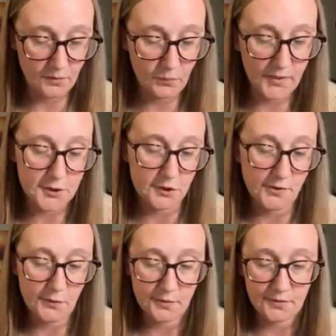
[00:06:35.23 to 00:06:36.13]
Winsor
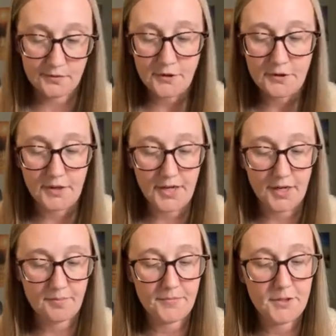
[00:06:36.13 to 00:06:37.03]
Newton
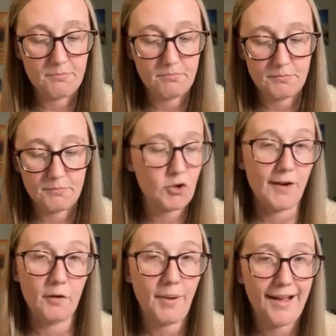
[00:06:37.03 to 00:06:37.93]

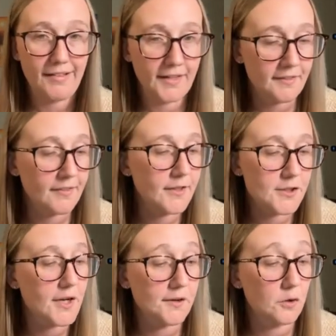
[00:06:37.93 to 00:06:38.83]
travel palette. There's
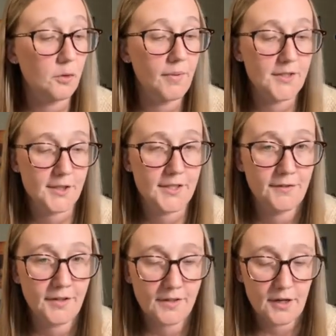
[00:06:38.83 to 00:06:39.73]
not a whole bunch of
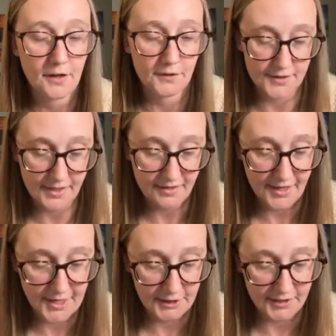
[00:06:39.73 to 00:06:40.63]
different colors in
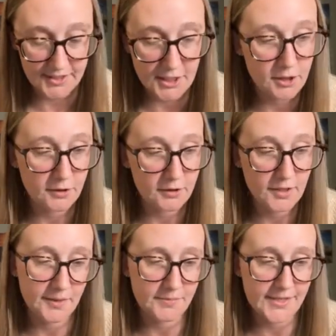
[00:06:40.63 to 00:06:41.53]
there. It's your
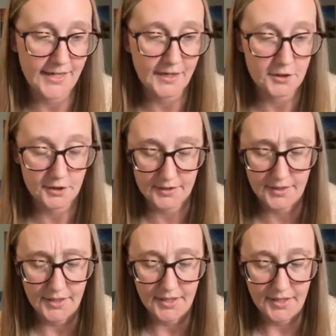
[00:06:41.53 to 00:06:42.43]
standard
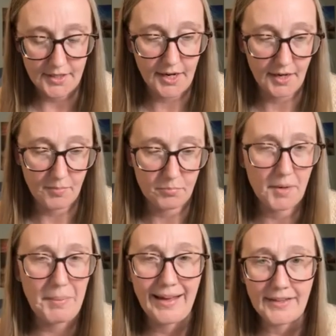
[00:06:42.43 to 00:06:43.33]

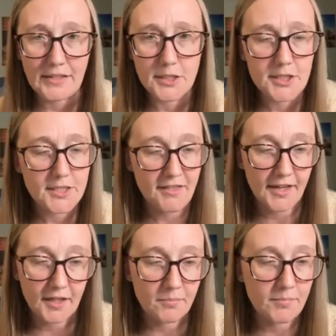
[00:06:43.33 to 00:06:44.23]
prepackaged
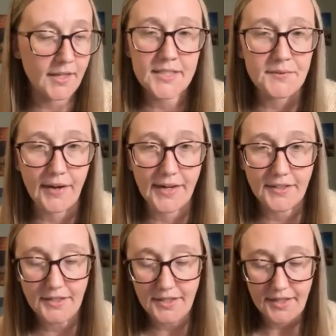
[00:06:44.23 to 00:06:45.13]
thing, but it's
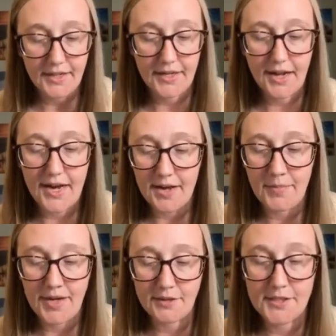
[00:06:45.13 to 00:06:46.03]
fine.
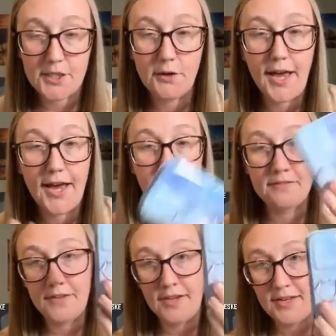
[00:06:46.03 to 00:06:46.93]
I also
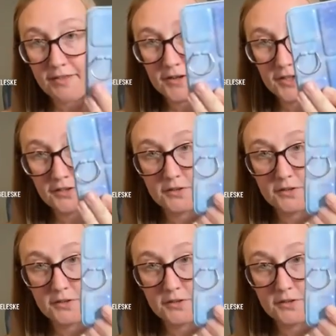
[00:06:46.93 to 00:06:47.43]
have another